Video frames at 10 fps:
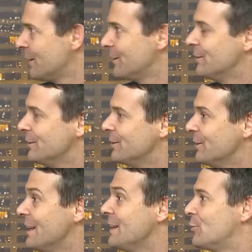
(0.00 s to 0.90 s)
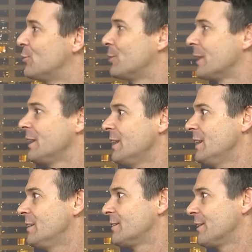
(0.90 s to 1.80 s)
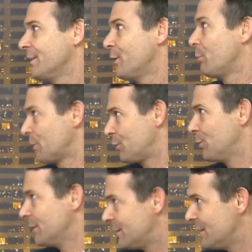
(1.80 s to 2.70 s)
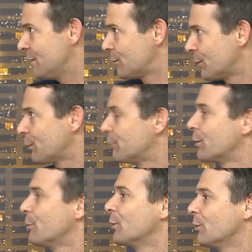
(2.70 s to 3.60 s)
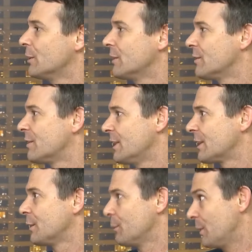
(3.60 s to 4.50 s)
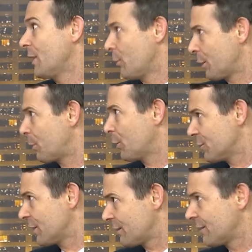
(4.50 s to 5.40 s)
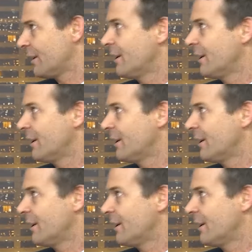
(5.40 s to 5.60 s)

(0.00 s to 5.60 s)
the need to create opportunities for Mongolians here with our project.